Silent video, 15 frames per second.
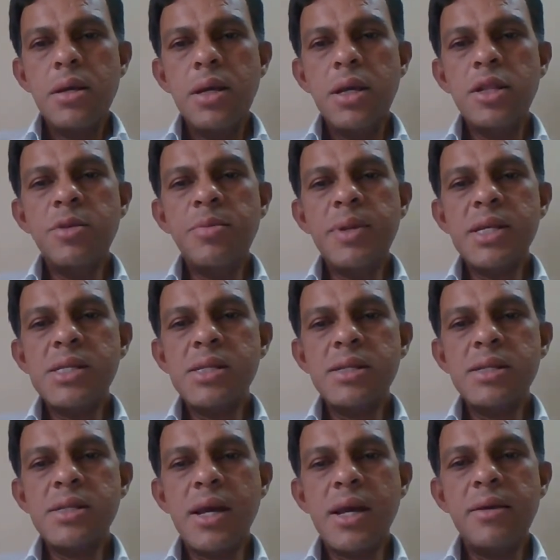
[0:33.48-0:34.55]
In the
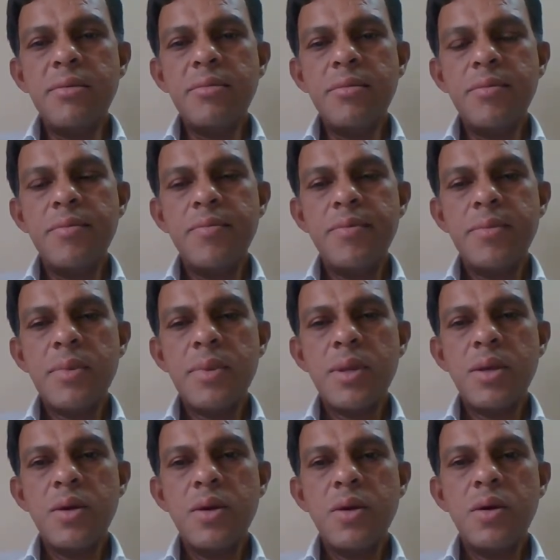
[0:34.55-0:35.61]
present time,
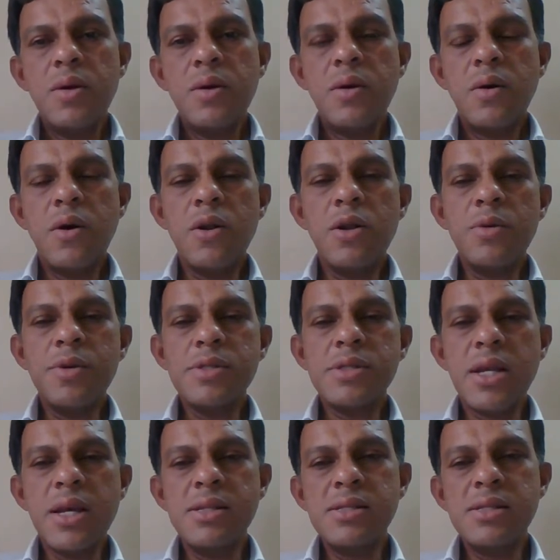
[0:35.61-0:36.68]
all of
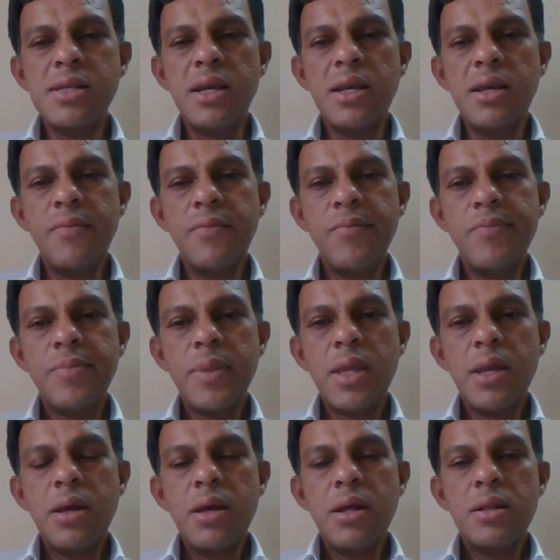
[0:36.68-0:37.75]
us can see
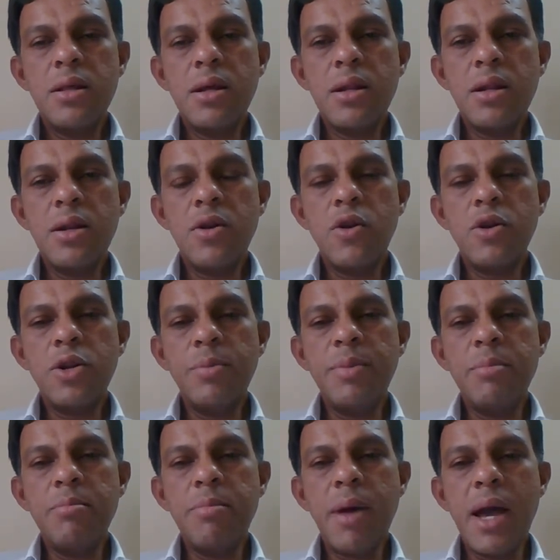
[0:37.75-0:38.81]
there are a lot of
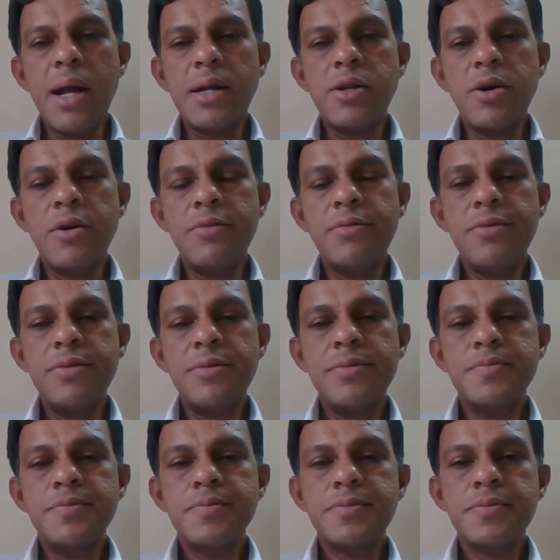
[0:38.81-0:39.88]
impact of
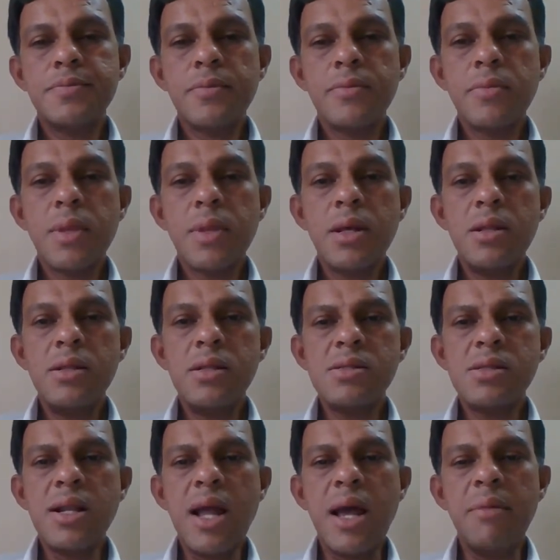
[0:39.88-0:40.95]

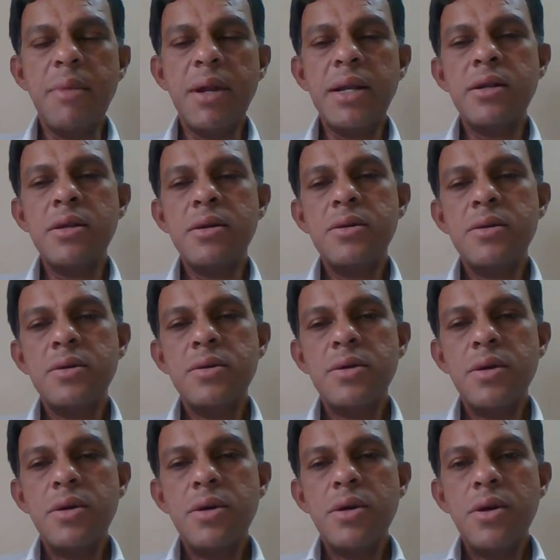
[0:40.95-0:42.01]
this climate
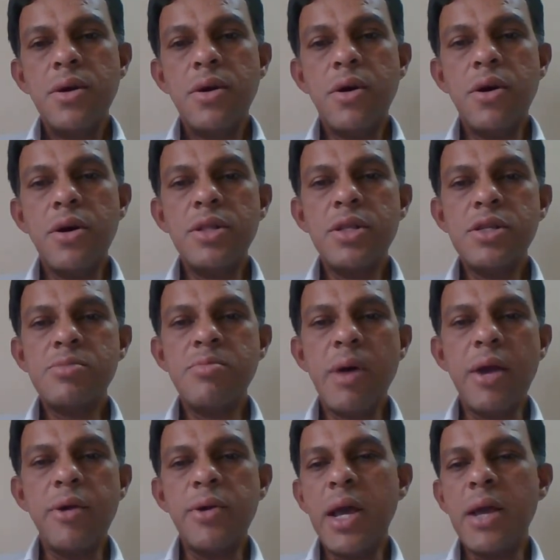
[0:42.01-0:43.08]
on this
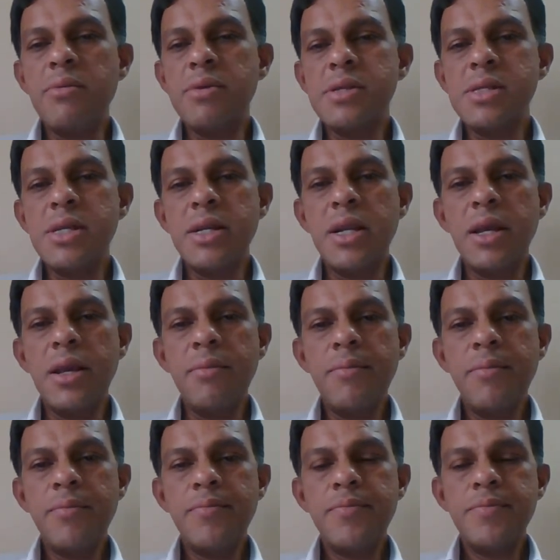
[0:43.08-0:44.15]
biodiversity,
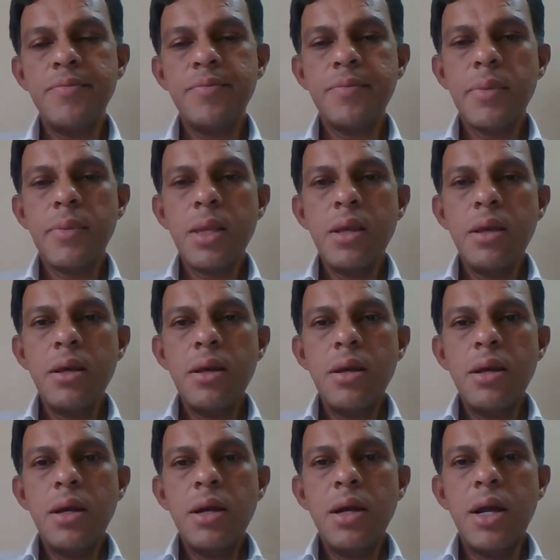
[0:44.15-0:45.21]

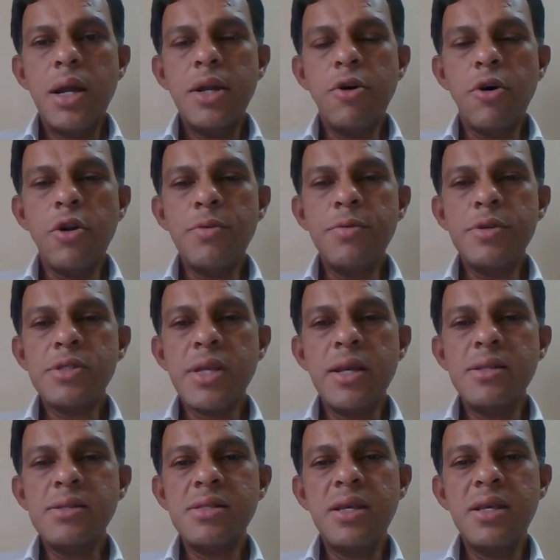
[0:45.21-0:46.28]
and all of us
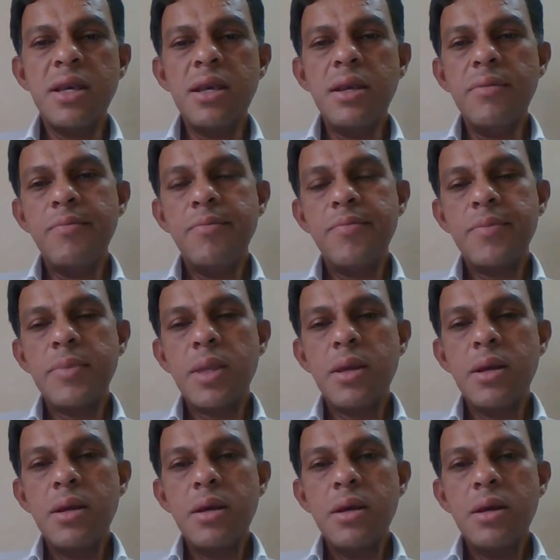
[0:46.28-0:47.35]
can see
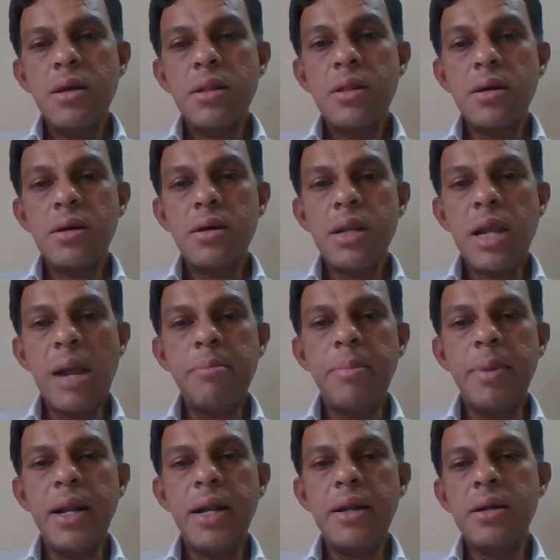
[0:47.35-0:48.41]
the
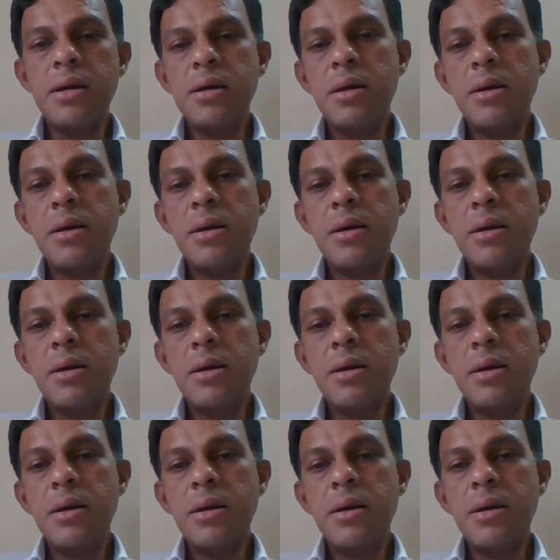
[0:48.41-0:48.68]
rapid